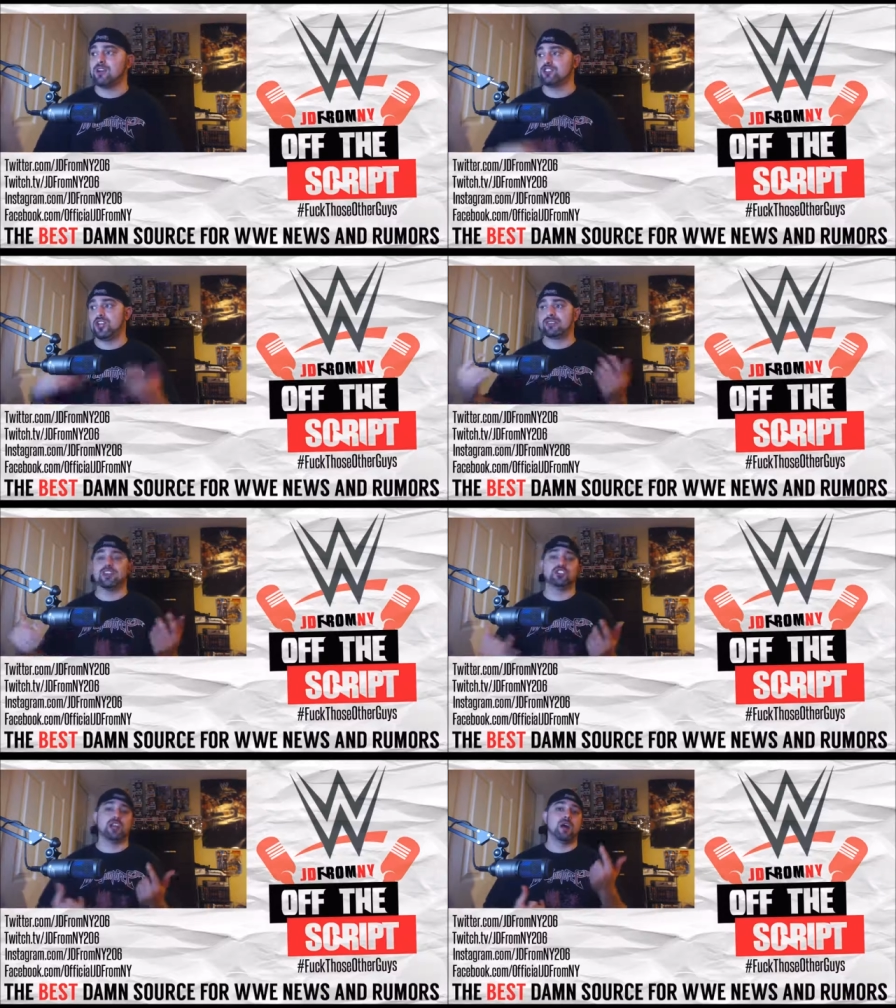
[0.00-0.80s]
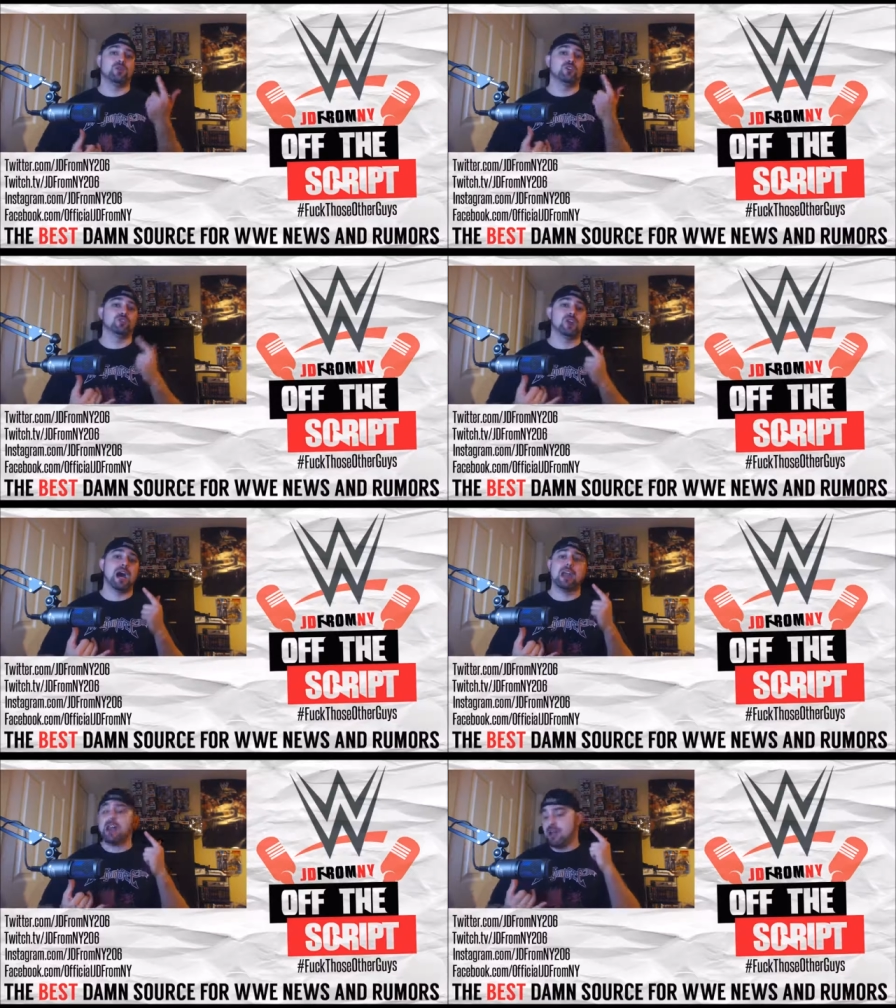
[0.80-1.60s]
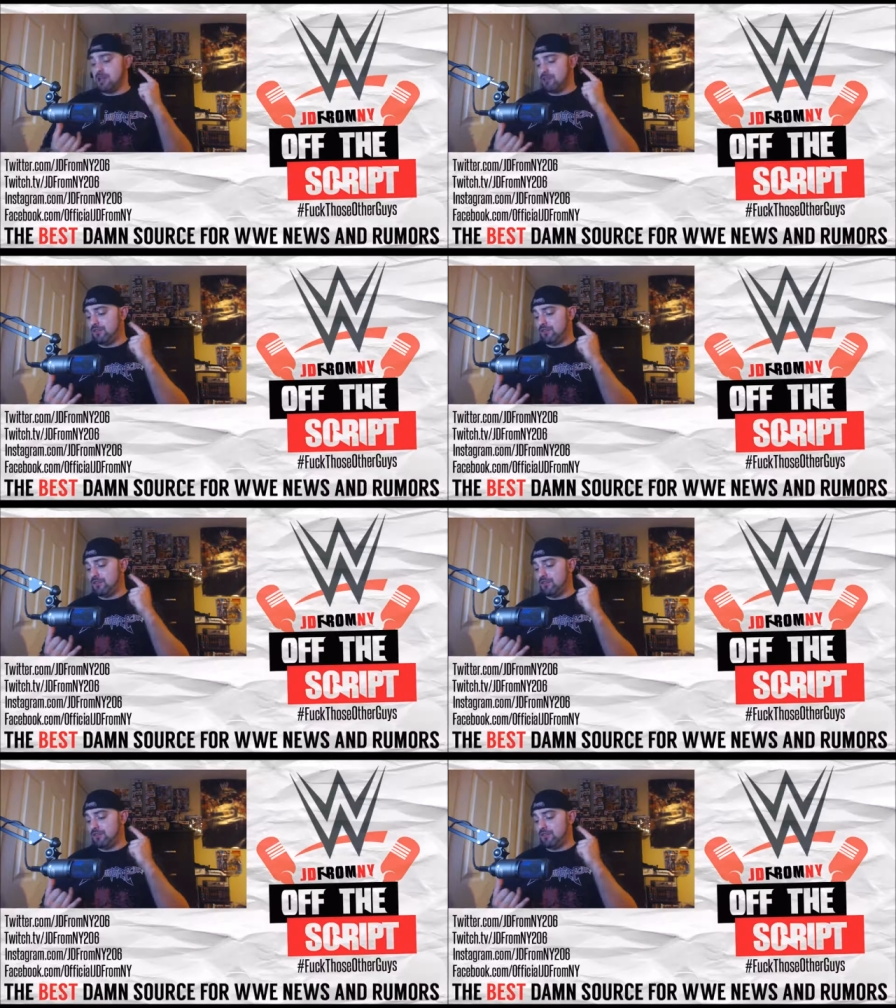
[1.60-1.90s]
man. Go check that shit out. We also got